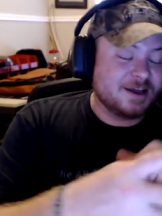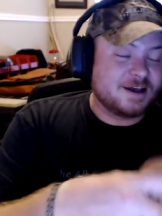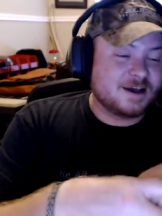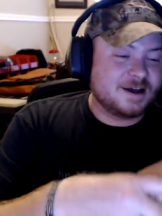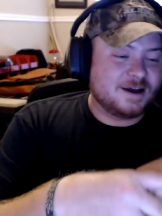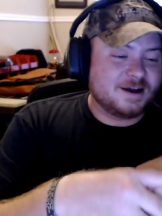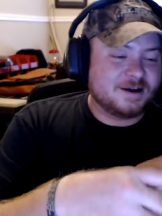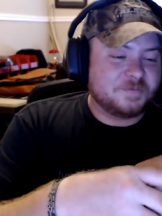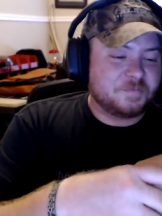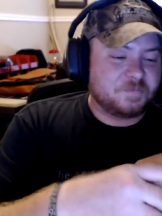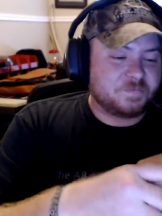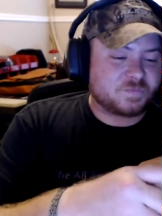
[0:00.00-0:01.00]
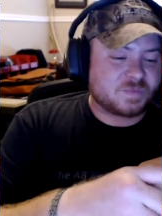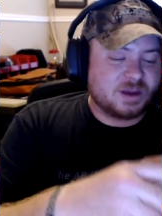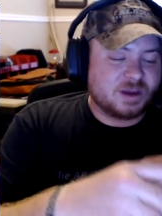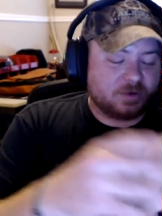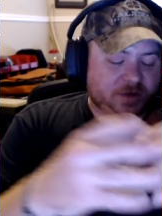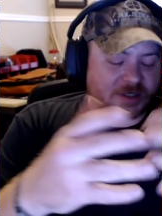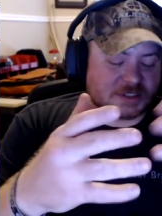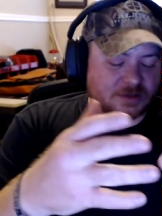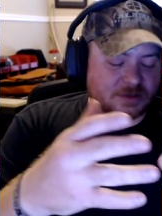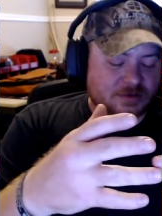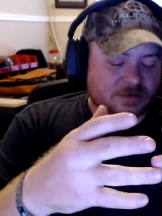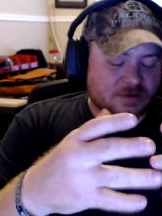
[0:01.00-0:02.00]
Um, anyway,
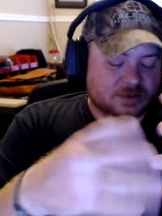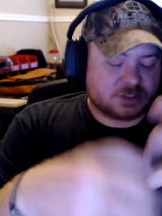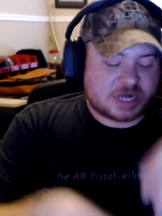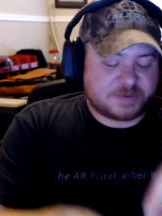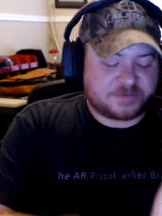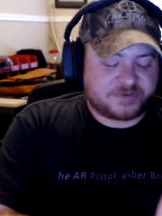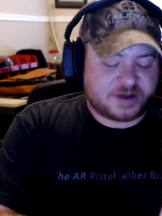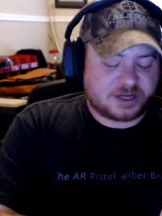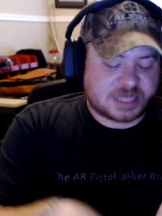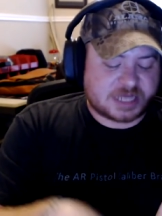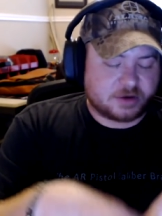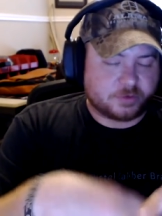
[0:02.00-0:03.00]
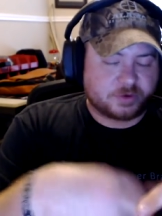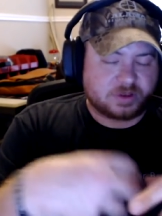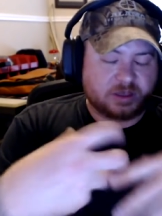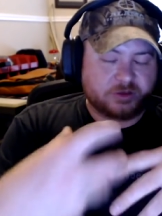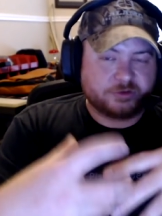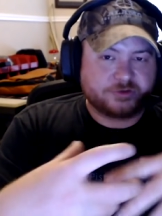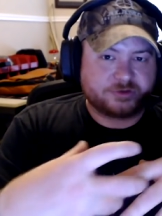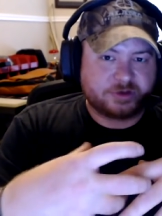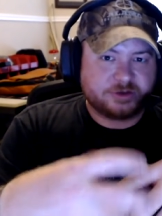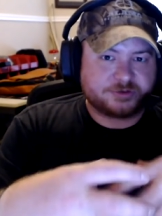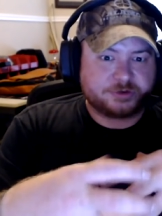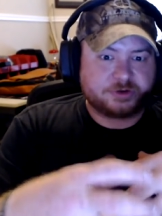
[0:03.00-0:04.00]
so Shopify just had a really use,
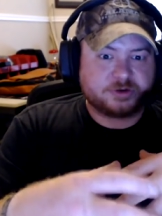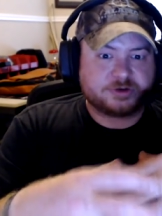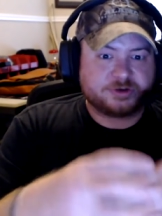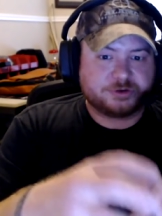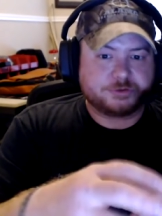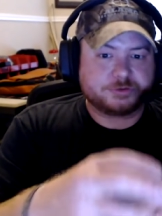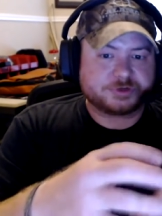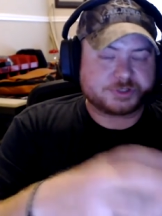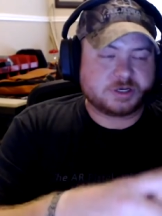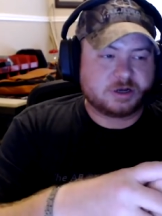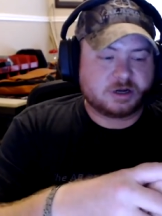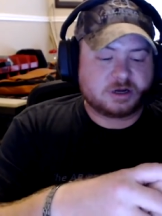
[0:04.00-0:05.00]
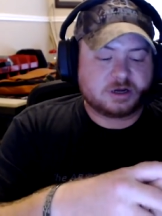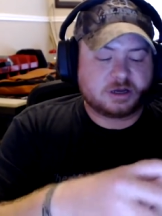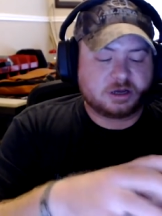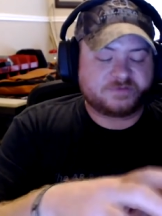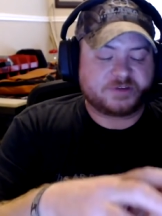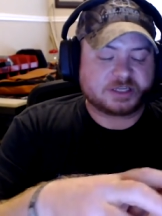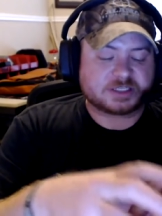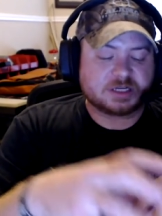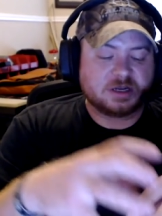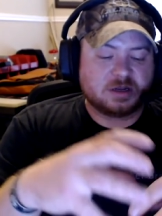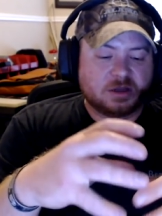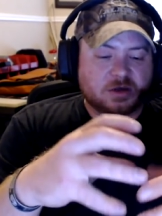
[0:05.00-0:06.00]
easy to use uh, interface,
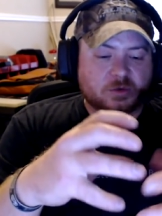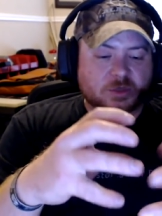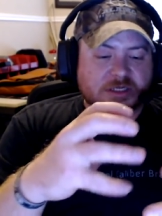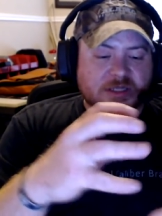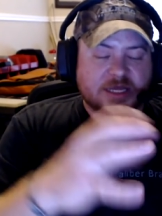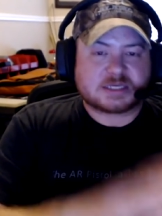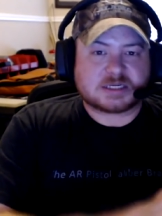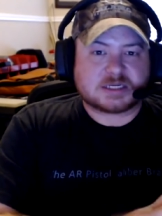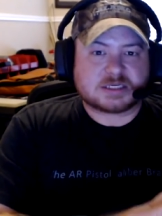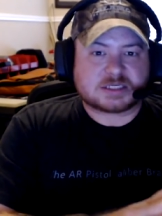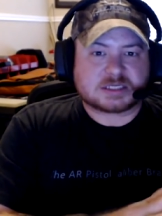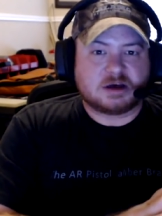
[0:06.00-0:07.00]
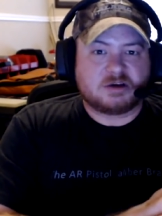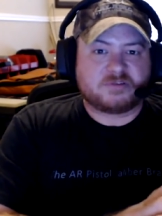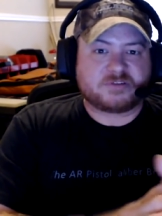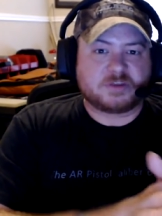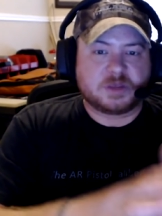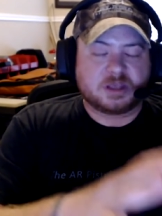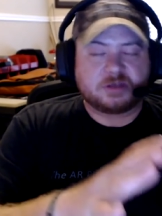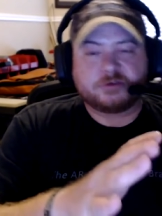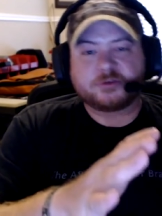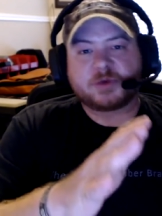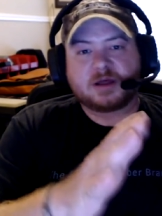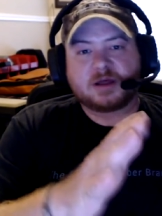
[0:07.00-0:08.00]
which lent itself to being
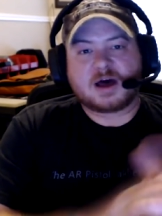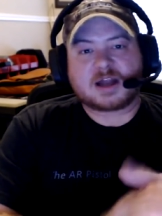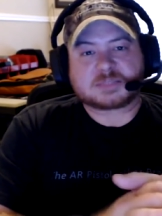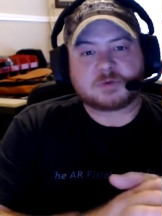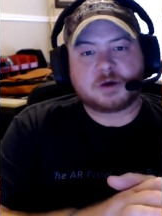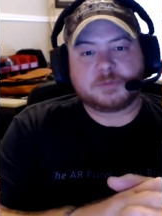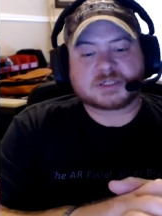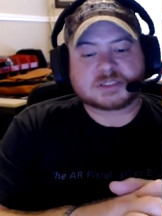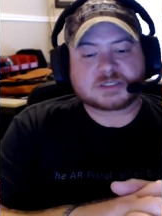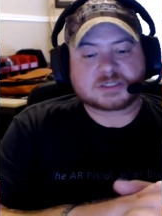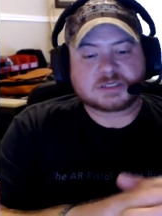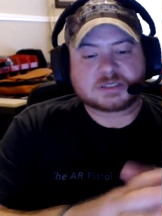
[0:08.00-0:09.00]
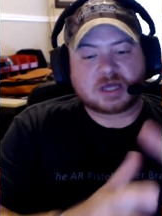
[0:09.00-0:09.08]
used by a lot of small businesses.